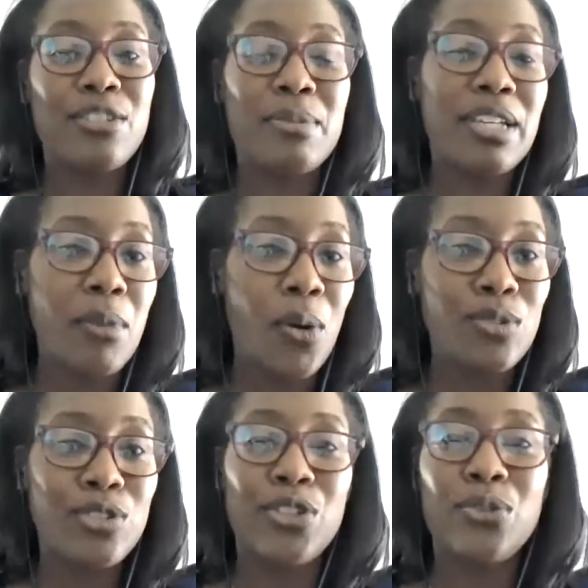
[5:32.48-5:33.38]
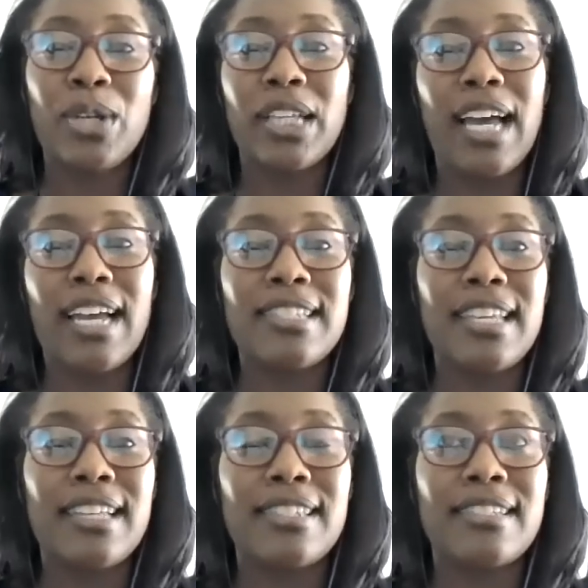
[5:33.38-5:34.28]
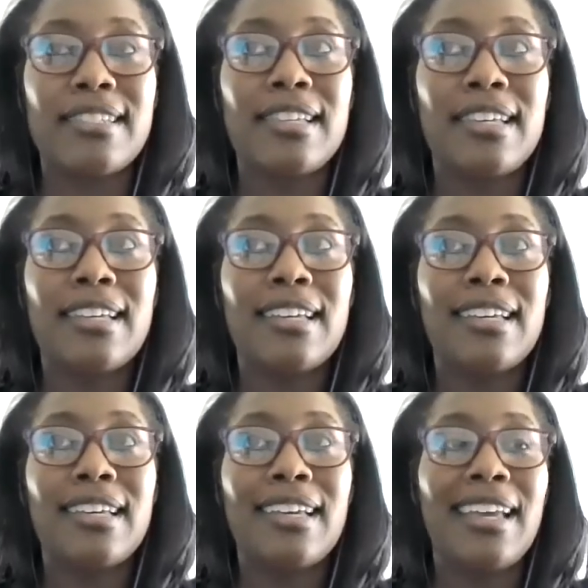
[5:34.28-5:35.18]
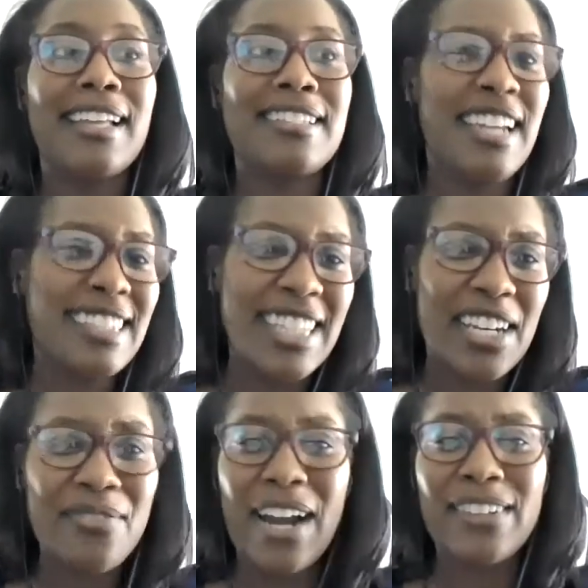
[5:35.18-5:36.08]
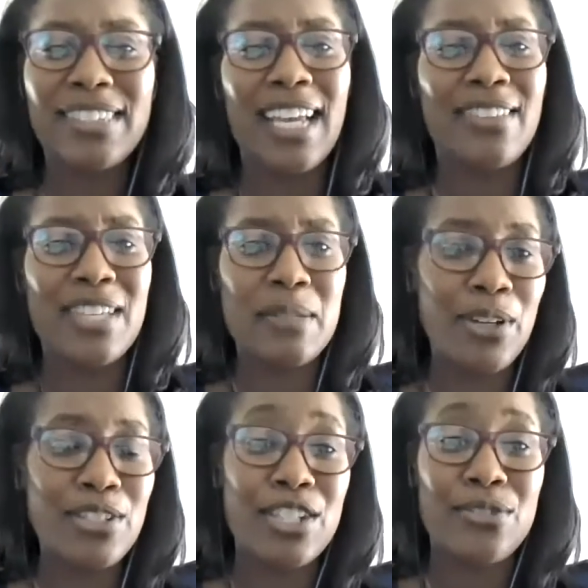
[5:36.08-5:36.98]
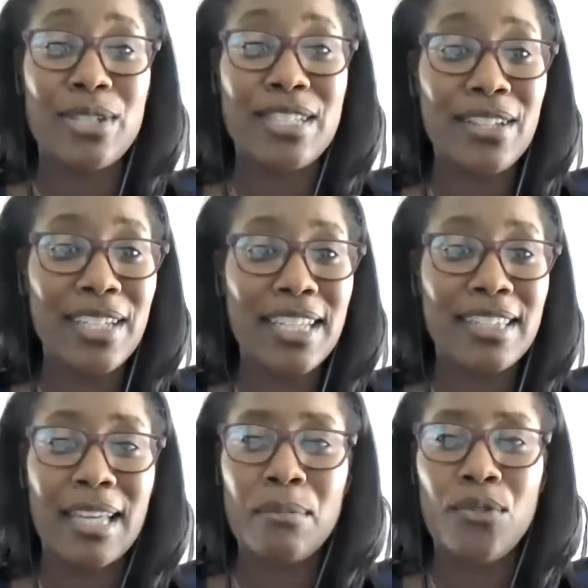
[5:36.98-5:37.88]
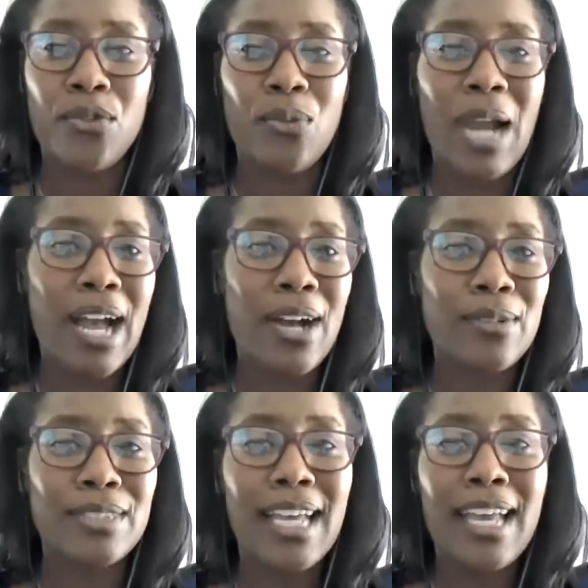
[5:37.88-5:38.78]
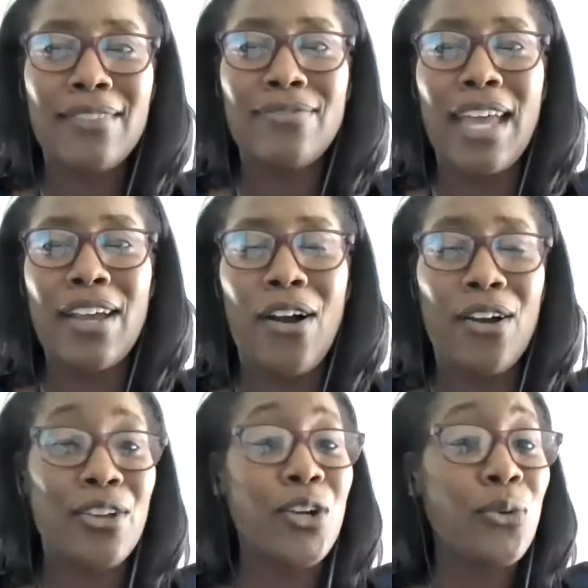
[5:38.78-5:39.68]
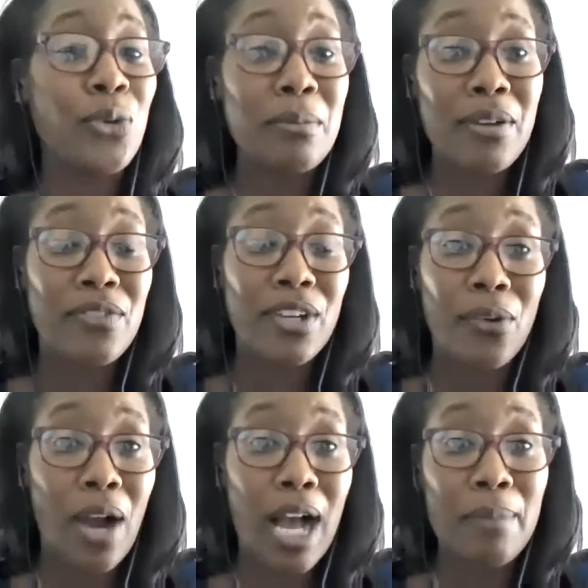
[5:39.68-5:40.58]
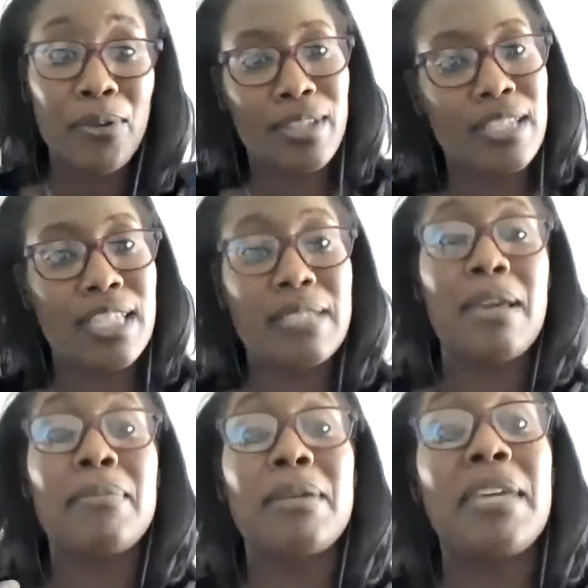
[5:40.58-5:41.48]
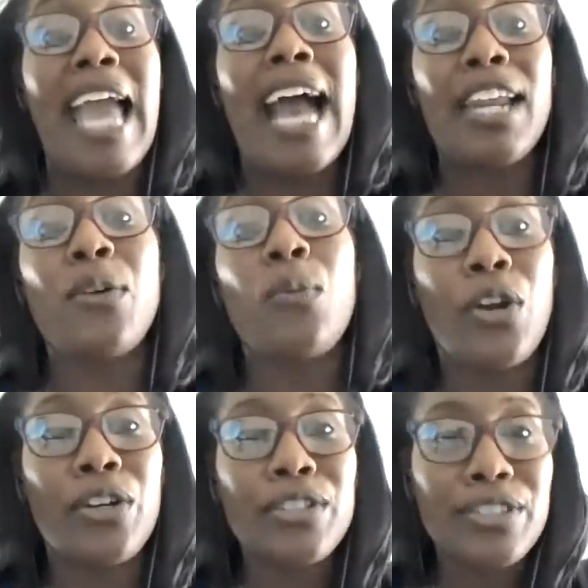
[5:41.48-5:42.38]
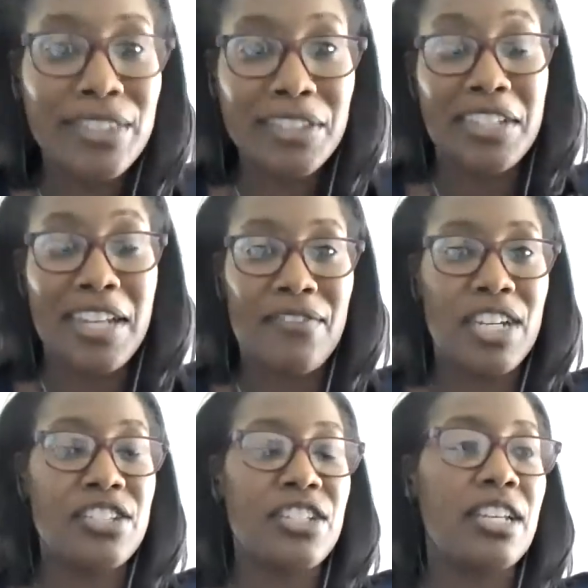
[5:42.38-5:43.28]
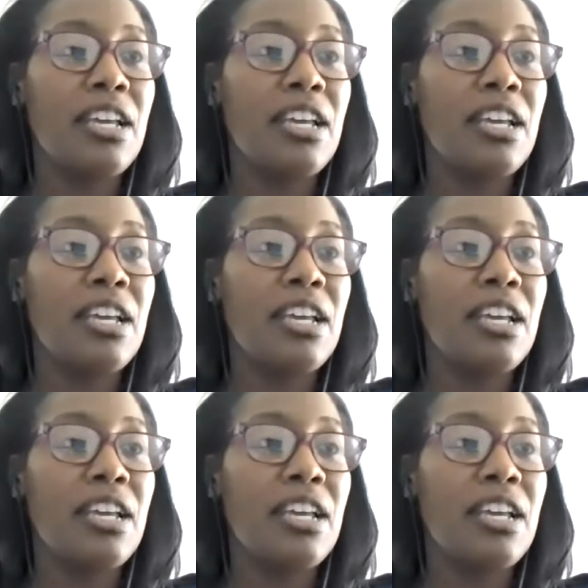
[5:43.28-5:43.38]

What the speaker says: you become older, you realize it's an identifier saying this person is resilient, they move around, they are the cream of the crop, or this may be me adding words to the definition.